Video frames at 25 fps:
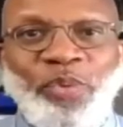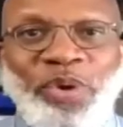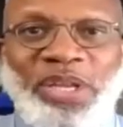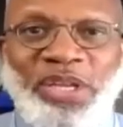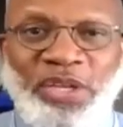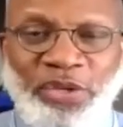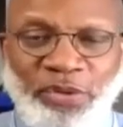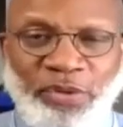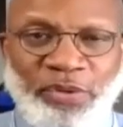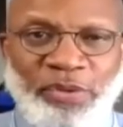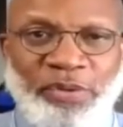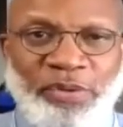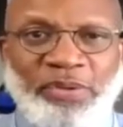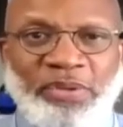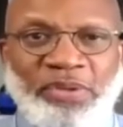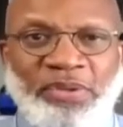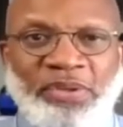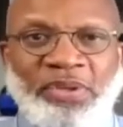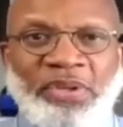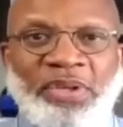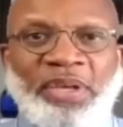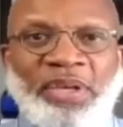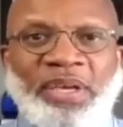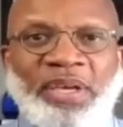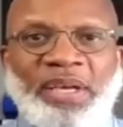what we do
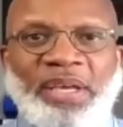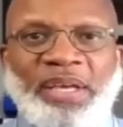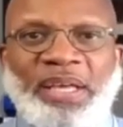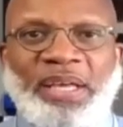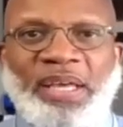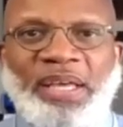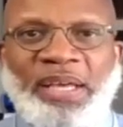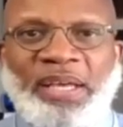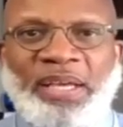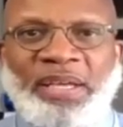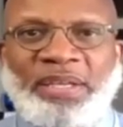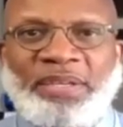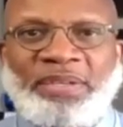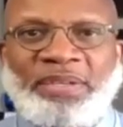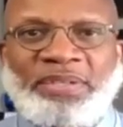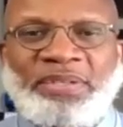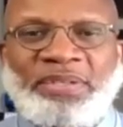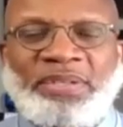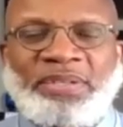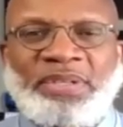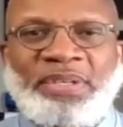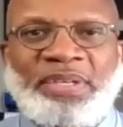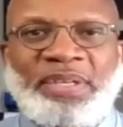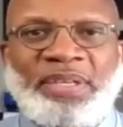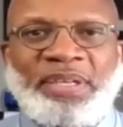
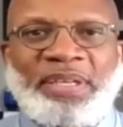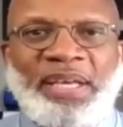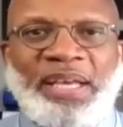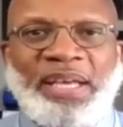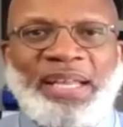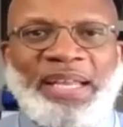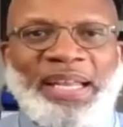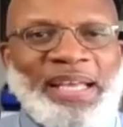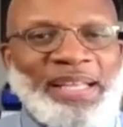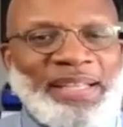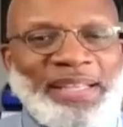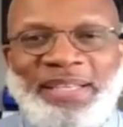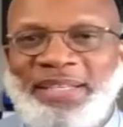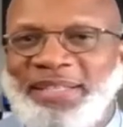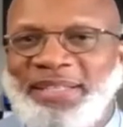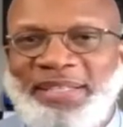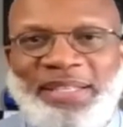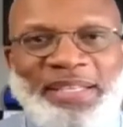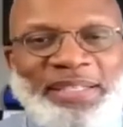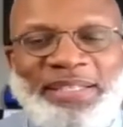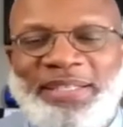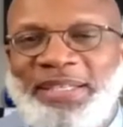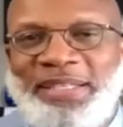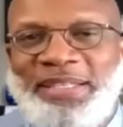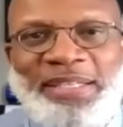is and, and this
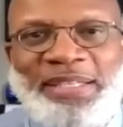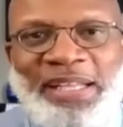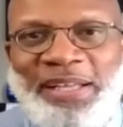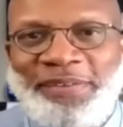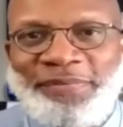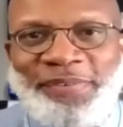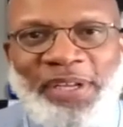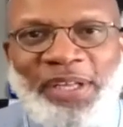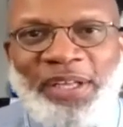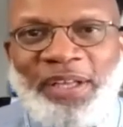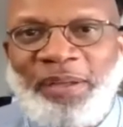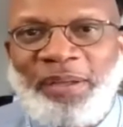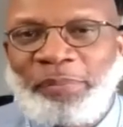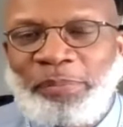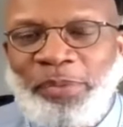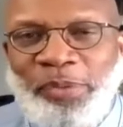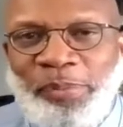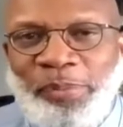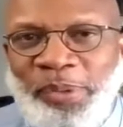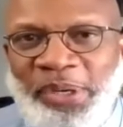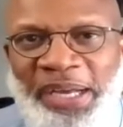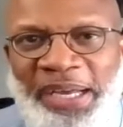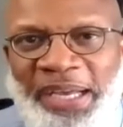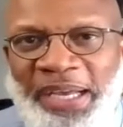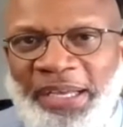this isn't even a
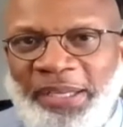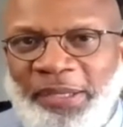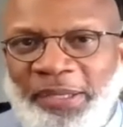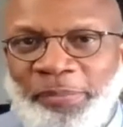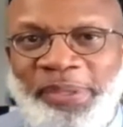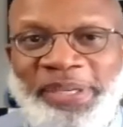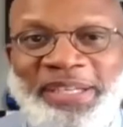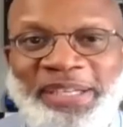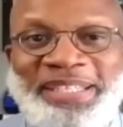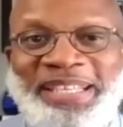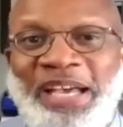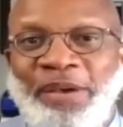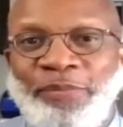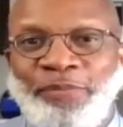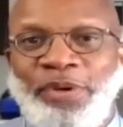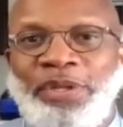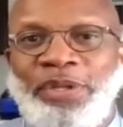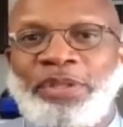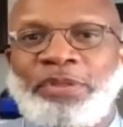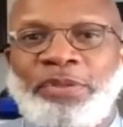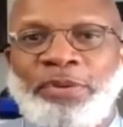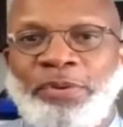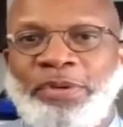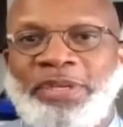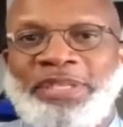humble brag because I
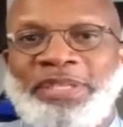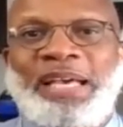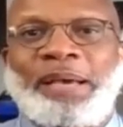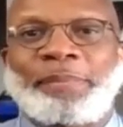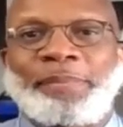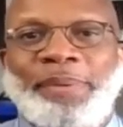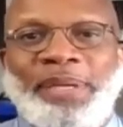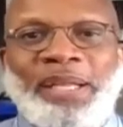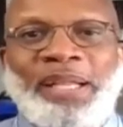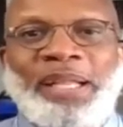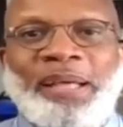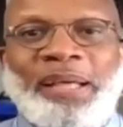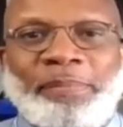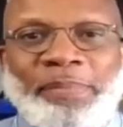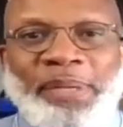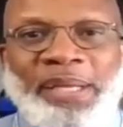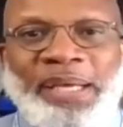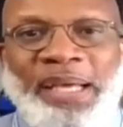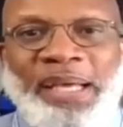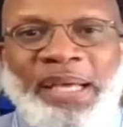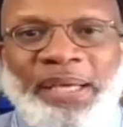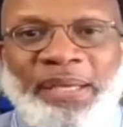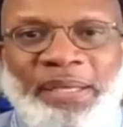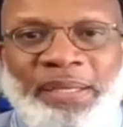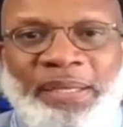went through because I'm an
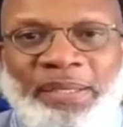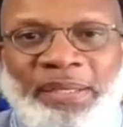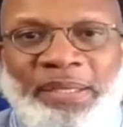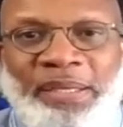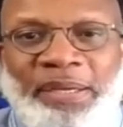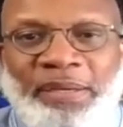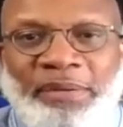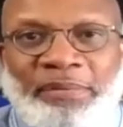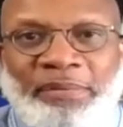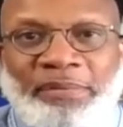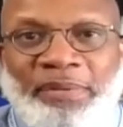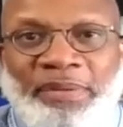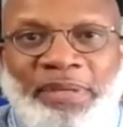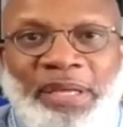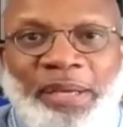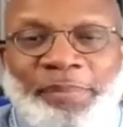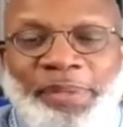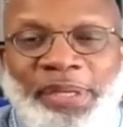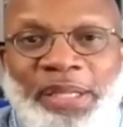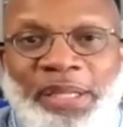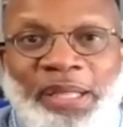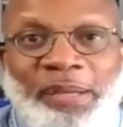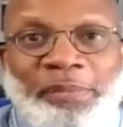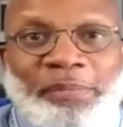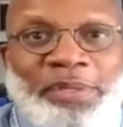alumni, you know,
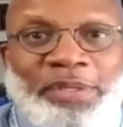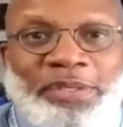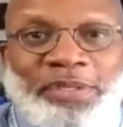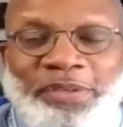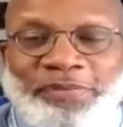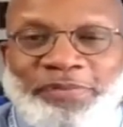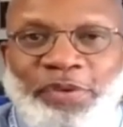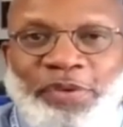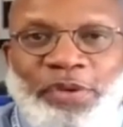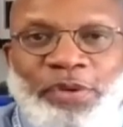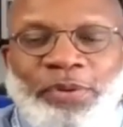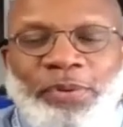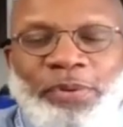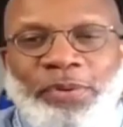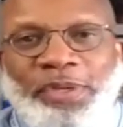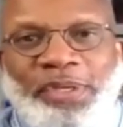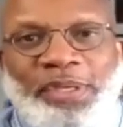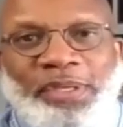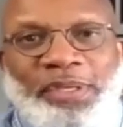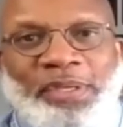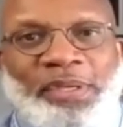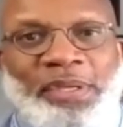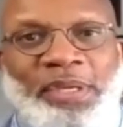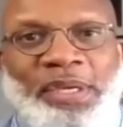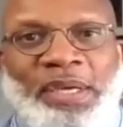I'm an alumnus of
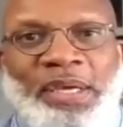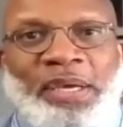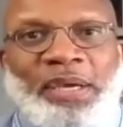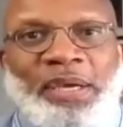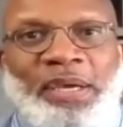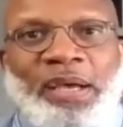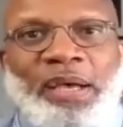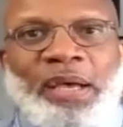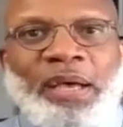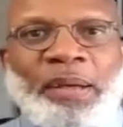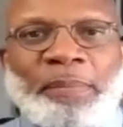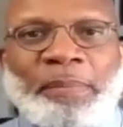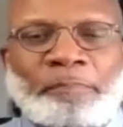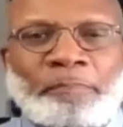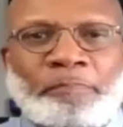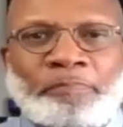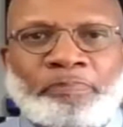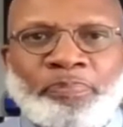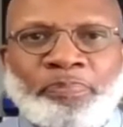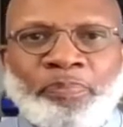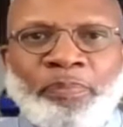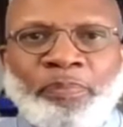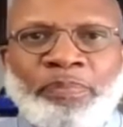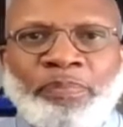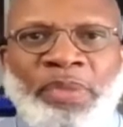Concordia.
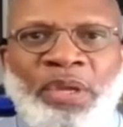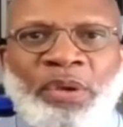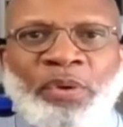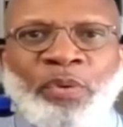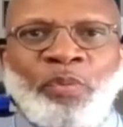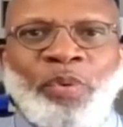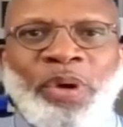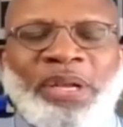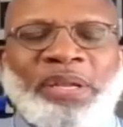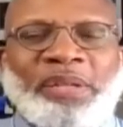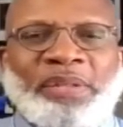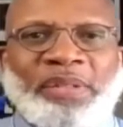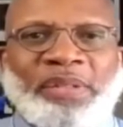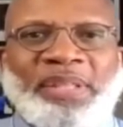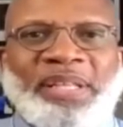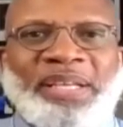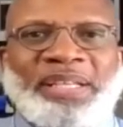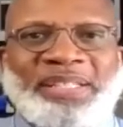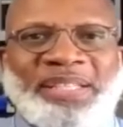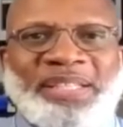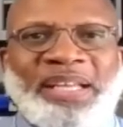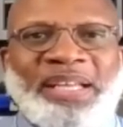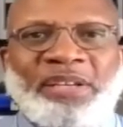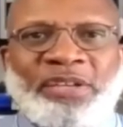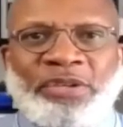Um, one of the
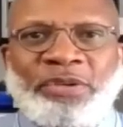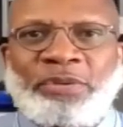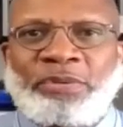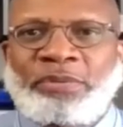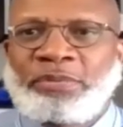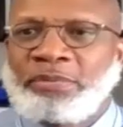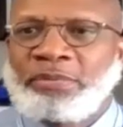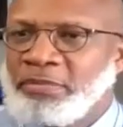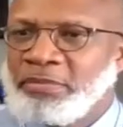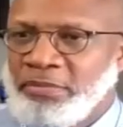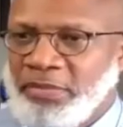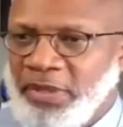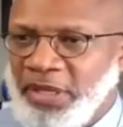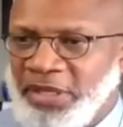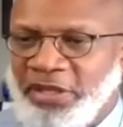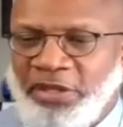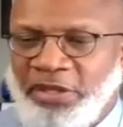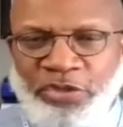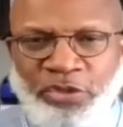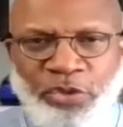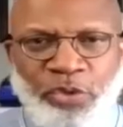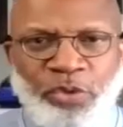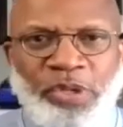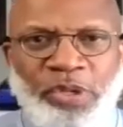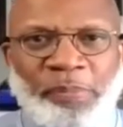things they do in
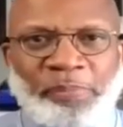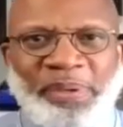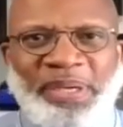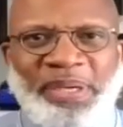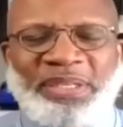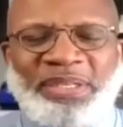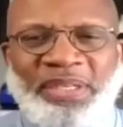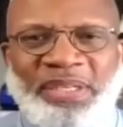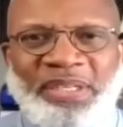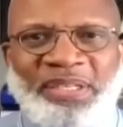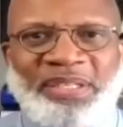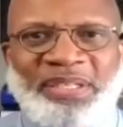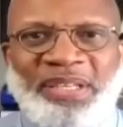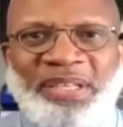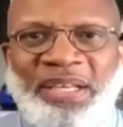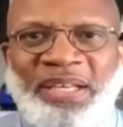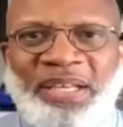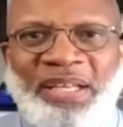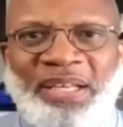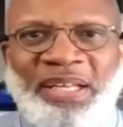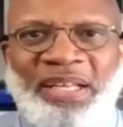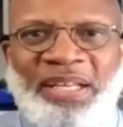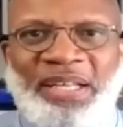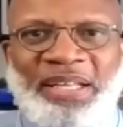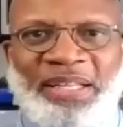the School of Business,
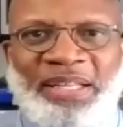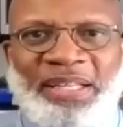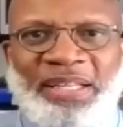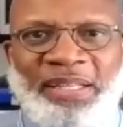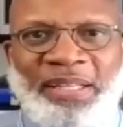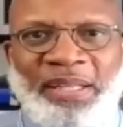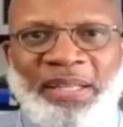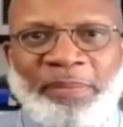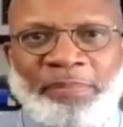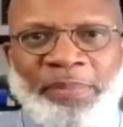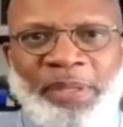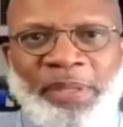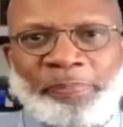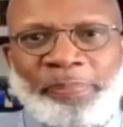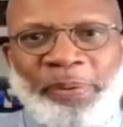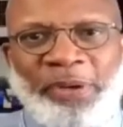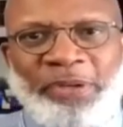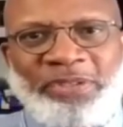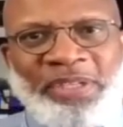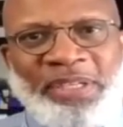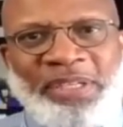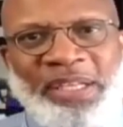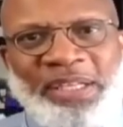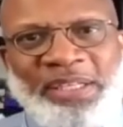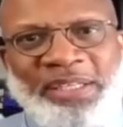the, the
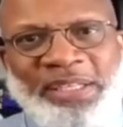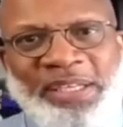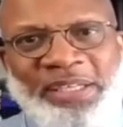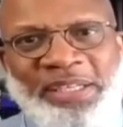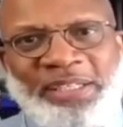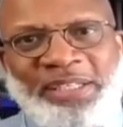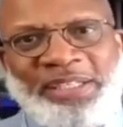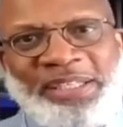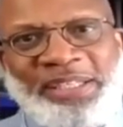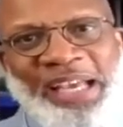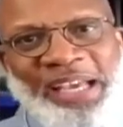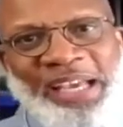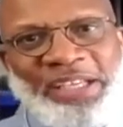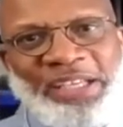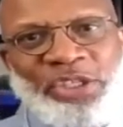person that teaches